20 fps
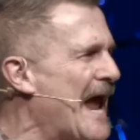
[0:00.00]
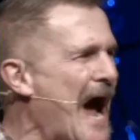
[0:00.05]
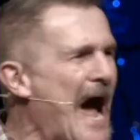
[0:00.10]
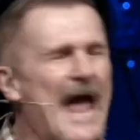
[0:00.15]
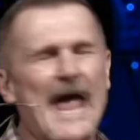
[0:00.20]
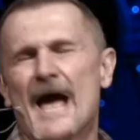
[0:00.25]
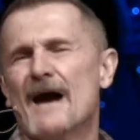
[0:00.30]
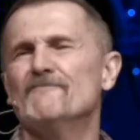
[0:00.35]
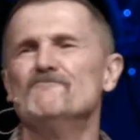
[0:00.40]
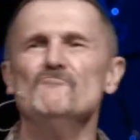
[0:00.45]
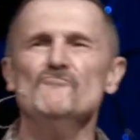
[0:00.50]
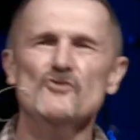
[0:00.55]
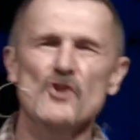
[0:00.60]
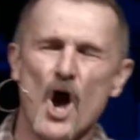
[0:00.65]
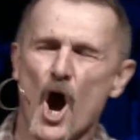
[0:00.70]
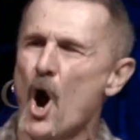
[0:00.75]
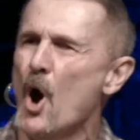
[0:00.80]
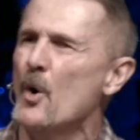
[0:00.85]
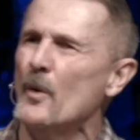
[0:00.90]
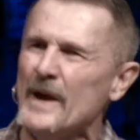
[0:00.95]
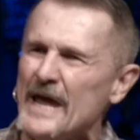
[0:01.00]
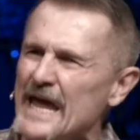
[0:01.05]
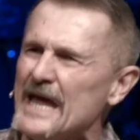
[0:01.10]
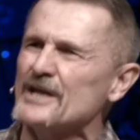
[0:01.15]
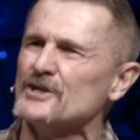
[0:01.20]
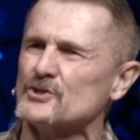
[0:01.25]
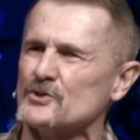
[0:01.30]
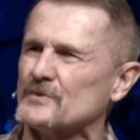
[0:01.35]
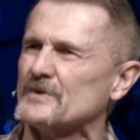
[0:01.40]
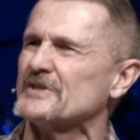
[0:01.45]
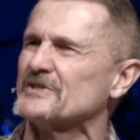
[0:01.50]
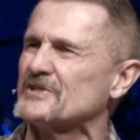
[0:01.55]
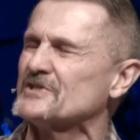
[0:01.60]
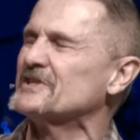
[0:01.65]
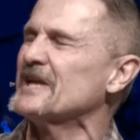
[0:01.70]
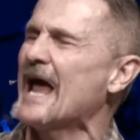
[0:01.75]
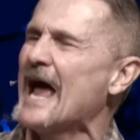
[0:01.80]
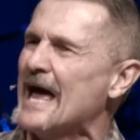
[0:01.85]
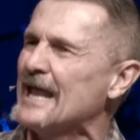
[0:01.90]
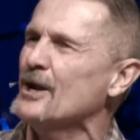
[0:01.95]
I have no
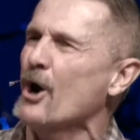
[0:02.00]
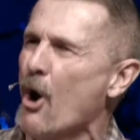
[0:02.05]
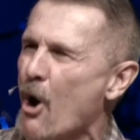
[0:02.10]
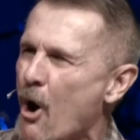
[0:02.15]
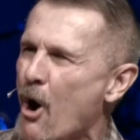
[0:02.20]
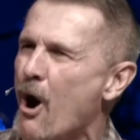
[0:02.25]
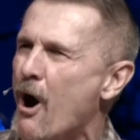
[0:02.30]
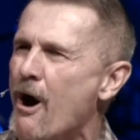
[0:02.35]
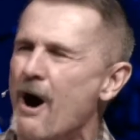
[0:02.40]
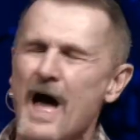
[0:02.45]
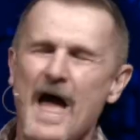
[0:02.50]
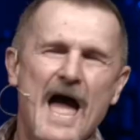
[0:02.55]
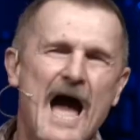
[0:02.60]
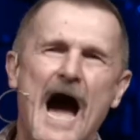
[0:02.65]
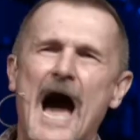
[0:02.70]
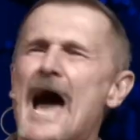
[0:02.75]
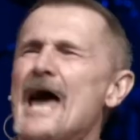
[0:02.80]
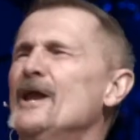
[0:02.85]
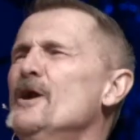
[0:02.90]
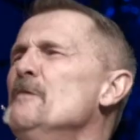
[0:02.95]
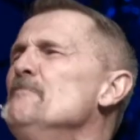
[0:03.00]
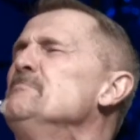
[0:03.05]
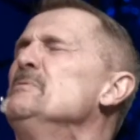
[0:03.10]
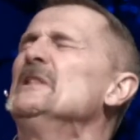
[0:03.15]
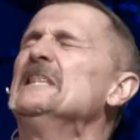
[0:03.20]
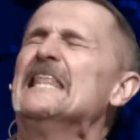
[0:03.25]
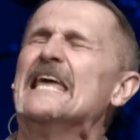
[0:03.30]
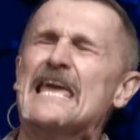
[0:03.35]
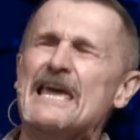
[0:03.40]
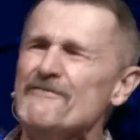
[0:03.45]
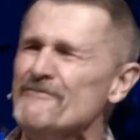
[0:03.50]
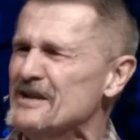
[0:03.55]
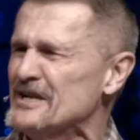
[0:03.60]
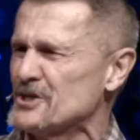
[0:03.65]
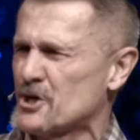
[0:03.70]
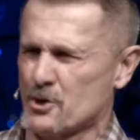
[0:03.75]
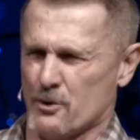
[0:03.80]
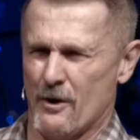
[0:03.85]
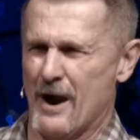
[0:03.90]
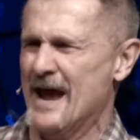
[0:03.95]
interest at all. I don't believe
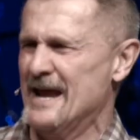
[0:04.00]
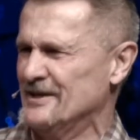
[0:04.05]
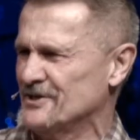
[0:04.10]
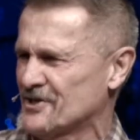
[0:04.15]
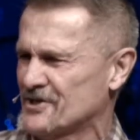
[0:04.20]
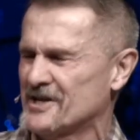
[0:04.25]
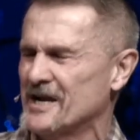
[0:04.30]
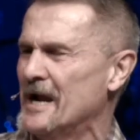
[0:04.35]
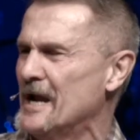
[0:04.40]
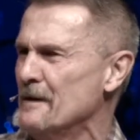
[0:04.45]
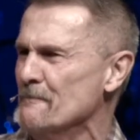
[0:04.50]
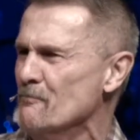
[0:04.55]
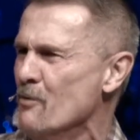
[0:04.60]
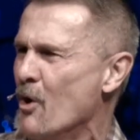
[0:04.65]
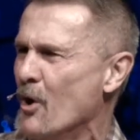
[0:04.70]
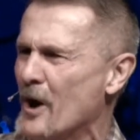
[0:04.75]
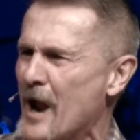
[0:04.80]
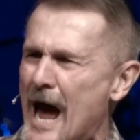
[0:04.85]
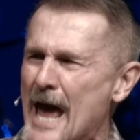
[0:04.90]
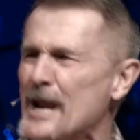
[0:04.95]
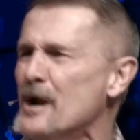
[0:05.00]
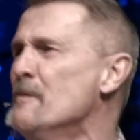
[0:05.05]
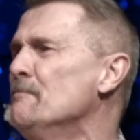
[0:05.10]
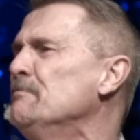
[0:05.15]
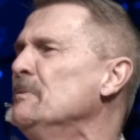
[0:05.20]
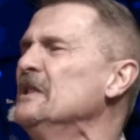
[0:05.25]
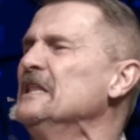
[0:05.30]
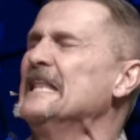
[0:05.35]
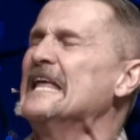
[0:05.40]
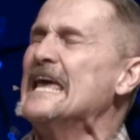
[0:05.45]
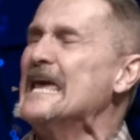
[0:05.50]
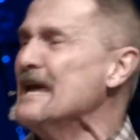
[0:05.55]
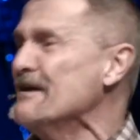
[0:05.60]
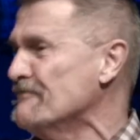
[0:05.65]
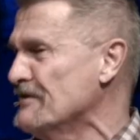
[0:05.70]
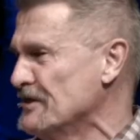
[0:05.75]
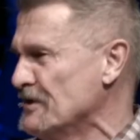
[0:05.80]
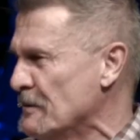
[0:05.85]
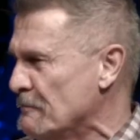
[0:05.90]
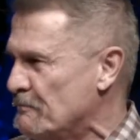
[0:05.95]
in Christ anymore. I don't believe
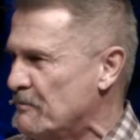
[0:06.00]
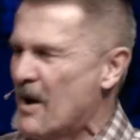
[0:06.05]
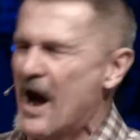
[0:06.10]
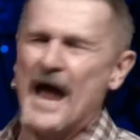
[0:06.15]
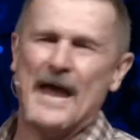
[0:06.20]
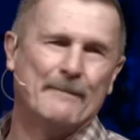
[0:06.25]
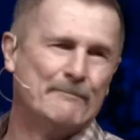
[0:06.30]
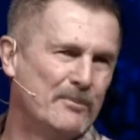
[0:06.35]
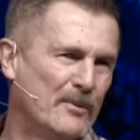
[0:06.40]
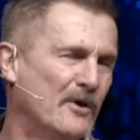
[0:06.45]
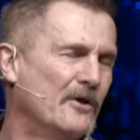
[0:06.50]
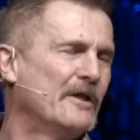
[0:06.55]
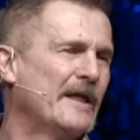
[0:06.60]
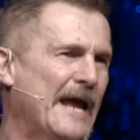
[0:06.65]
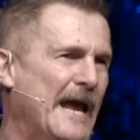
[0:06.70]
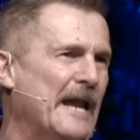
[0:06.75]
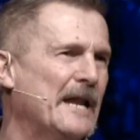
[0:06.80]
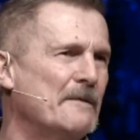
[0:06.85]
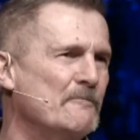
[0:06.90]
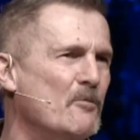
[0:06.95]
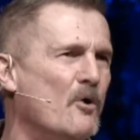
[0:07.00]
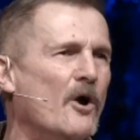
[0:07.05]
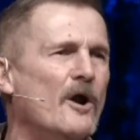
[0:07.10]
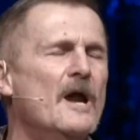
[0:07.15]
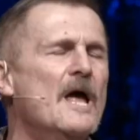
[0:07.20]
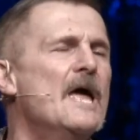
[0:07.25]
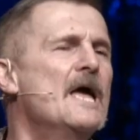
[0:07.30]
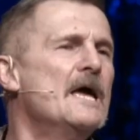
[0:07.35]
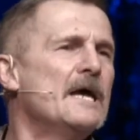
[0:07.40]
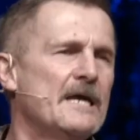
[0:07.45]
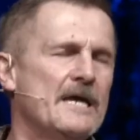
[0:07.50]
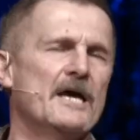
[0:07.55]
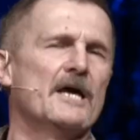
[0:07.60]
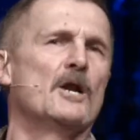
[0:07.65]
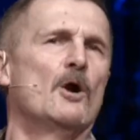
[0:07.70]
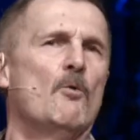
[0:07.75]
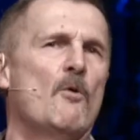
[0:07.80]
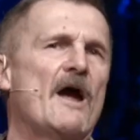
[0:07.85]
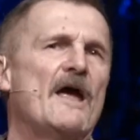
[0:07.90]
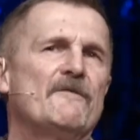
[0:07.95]
in the Bible anymore. Get
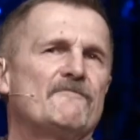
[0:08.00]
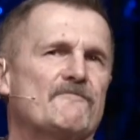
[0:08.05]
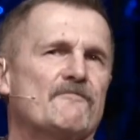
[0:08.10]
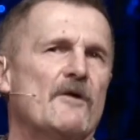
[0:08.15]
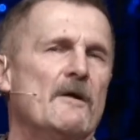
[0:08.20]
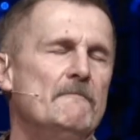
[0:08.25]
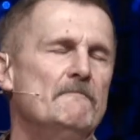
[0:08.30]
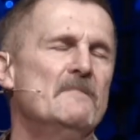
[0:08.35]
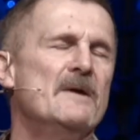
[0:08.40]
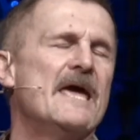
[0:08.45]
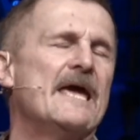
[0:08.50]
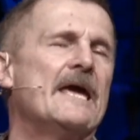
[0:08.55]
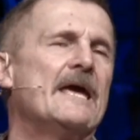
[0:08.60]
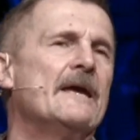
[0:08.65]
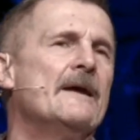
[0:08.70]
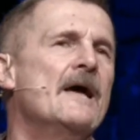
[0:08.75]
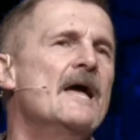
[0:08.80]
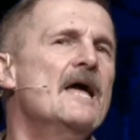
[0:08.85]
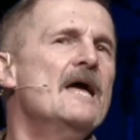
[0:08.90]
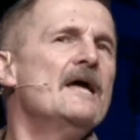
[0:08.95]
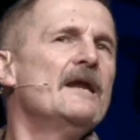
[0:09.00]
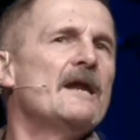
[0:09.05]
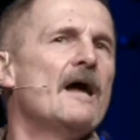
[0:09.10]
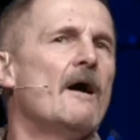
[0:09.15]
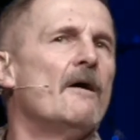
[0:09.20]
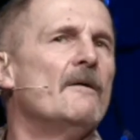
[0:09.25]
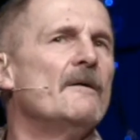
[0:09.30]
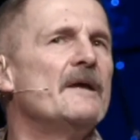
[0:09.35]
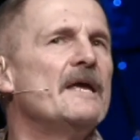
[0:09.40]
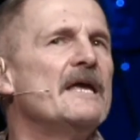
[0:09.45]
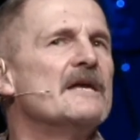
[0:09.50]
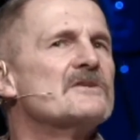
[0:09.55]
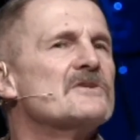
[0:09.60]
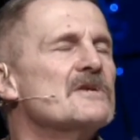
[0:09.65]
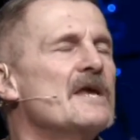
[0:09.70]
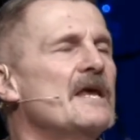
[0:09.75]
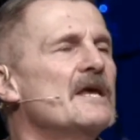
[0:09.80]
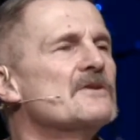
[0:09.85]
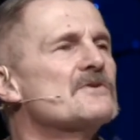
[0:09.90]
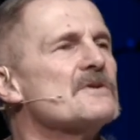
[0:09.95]
away from me. Now, it's
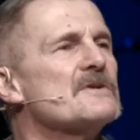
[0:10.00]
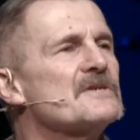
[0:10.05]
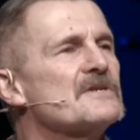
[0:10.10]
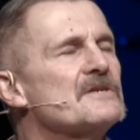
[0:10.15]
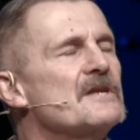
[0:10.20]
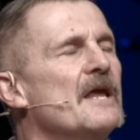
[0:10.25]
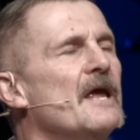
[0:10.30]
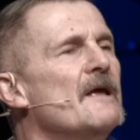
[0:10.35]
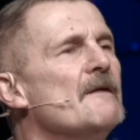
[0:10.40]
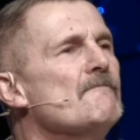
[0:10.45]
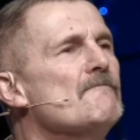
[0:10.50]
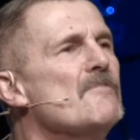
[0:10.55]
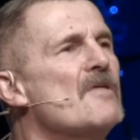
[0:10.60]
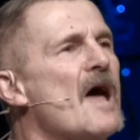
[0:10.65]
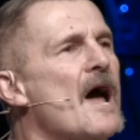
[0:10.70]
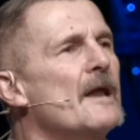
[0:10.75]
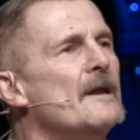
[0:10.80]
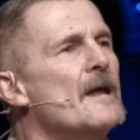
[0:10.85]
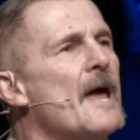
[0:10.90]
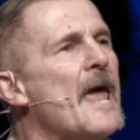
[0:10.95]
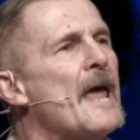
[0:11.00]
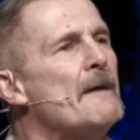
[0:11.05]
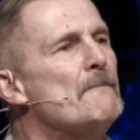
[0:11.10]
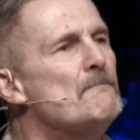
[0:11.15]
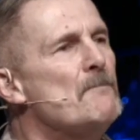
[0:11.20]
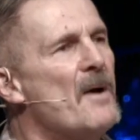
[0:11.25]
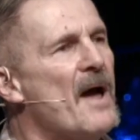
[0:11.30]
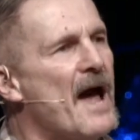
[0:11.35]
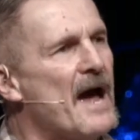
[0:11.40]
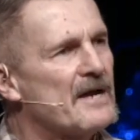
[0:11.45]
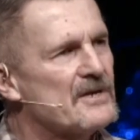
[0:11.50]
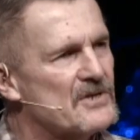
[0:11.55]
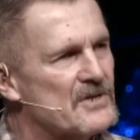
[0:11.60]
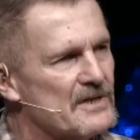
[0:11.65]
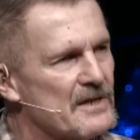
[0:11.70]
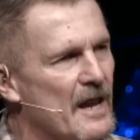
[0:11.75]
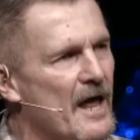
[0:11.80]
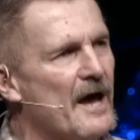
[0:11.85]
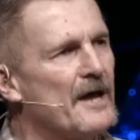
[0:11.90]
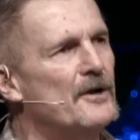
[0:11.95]
interesting that a
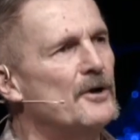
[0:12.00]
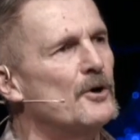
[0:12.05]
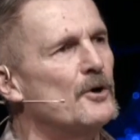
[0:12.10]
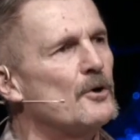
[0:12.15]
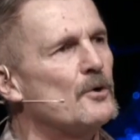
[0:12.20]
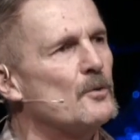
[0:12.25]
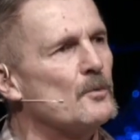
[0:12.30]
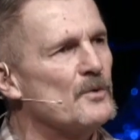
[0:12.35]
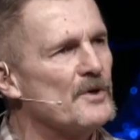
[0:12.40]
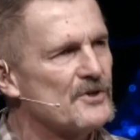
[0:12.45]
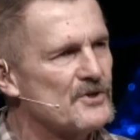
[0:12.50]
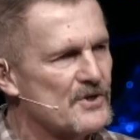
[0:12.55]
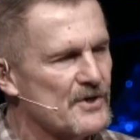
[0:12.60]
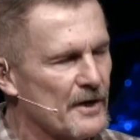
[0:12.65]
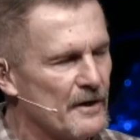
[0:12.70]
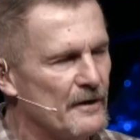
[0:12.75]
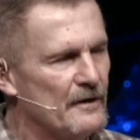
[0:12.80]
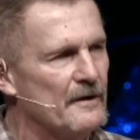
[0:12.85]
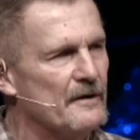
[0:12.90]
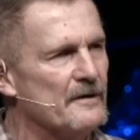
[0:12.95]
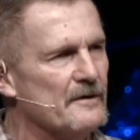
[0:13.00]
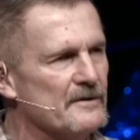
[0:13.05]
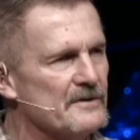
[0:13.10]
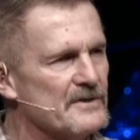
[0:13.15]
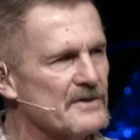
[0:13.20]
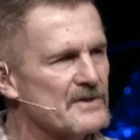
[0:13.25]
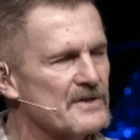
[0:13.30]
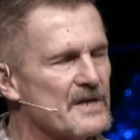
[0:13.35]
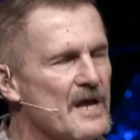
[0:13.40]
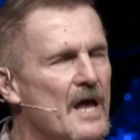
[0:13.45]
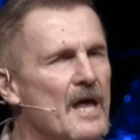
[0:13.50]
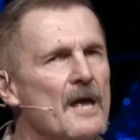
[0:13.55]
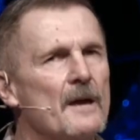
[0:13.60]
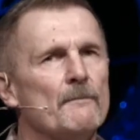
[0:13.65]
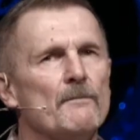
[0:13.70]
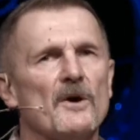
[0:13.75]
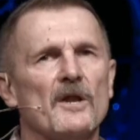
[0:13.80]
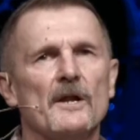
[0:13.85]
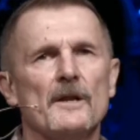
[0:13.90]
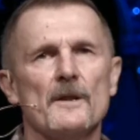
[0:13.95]
backslider returns,
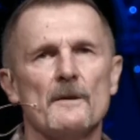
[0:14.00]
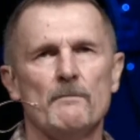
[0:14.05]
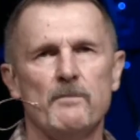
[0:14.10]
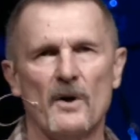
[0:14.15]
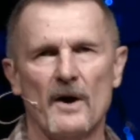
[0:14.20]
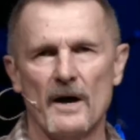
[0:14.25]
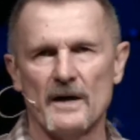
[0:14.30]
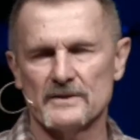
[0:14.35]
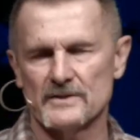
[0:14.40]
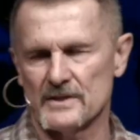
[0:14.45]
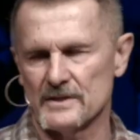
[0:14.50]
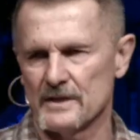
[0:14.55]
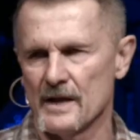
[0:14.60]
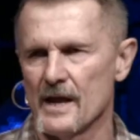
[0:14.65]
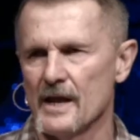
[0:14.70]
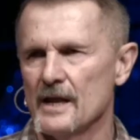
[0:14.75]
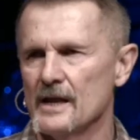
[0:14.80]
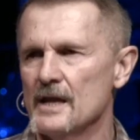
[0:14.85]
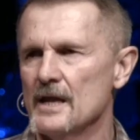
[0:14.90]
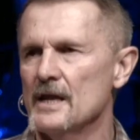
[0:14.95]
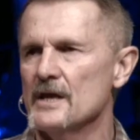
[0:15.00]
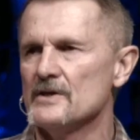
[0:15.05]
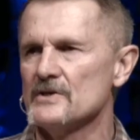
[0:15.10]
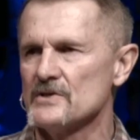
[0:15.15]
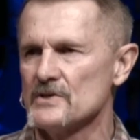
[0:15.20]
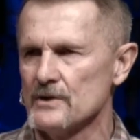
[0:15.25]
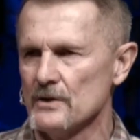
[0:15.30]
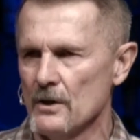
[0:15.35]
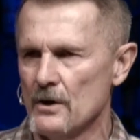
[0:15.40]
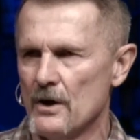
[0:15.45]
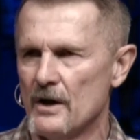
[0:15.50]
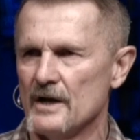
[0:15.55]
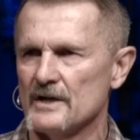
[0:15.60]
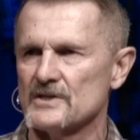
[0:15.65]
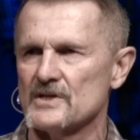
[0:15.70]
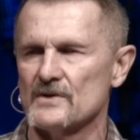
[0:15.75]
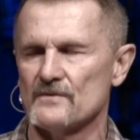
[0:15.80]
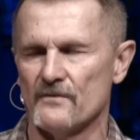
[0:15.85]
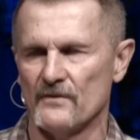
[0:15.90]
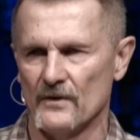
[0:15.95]
but an apostate is
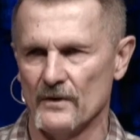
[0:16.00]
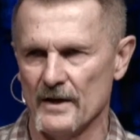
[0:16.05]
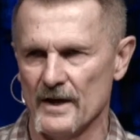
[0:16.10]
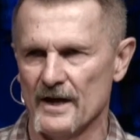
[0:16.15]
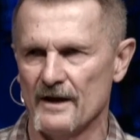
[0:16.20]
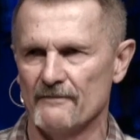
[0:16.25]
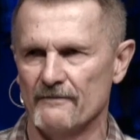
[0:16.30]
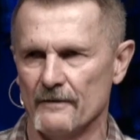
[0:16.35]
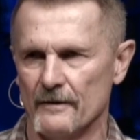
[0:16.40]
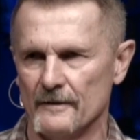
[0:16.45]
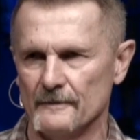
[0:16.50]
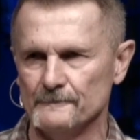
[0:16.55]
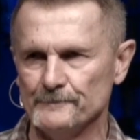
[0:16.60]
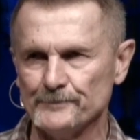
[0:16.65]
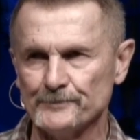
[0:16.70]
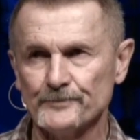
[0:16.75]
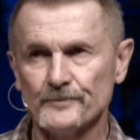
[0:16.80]
lost forever.